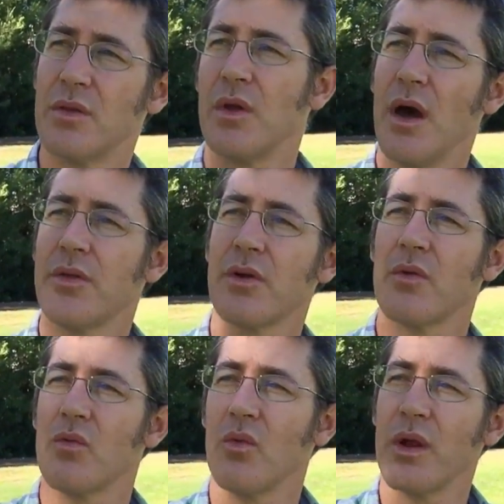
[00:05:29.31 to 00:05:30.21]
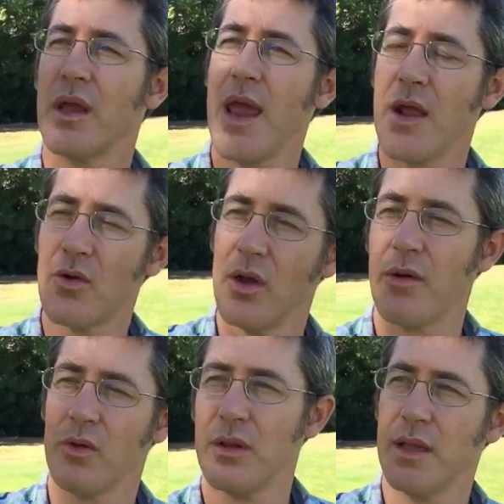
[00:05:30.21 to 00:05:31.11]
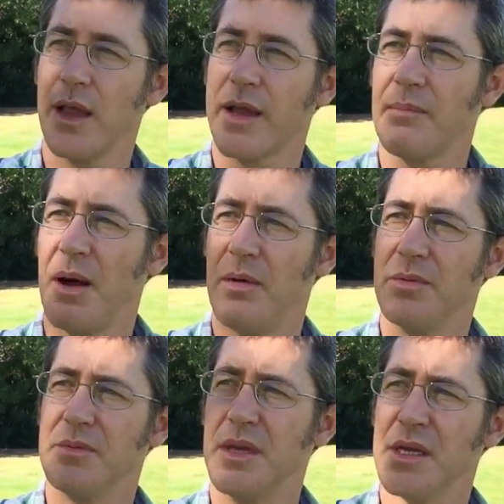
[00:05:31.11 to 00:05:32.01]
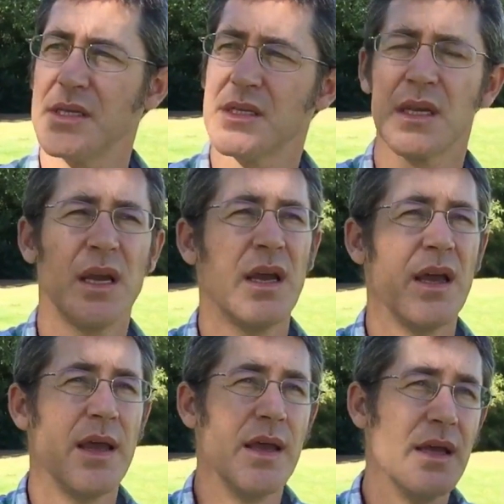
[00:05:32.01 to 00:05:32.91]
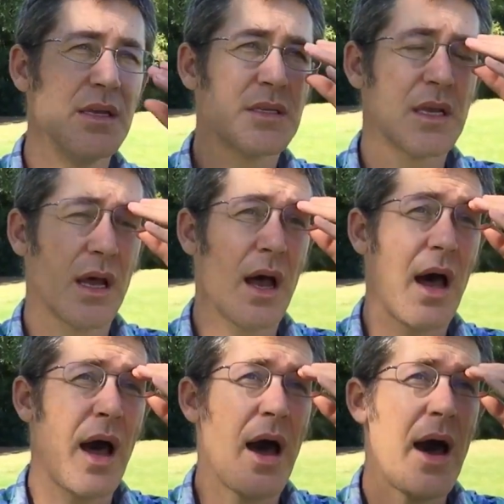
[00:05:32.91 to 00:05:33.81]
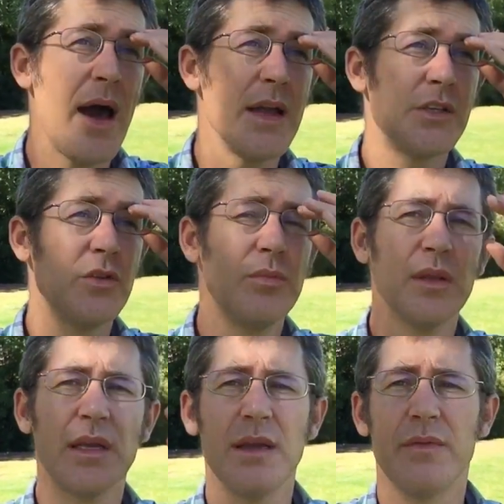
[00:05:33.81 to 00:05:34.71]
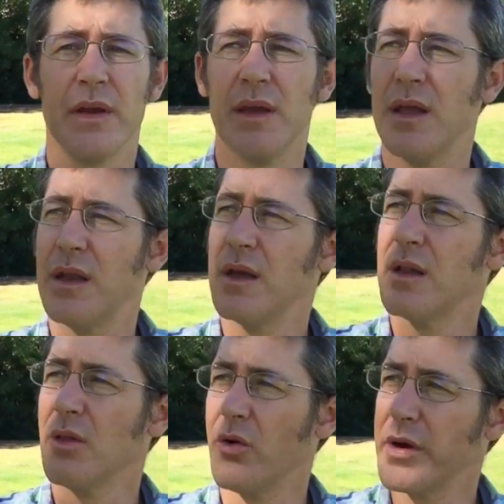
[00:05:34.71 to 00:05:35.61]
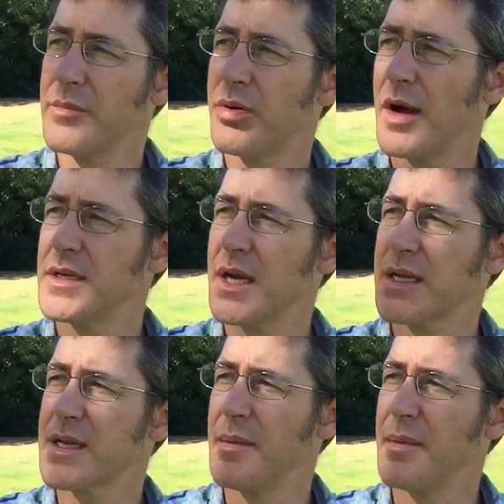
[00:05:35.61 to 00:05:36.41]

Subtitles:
The other angle I really like about this is I do believe in learning projects.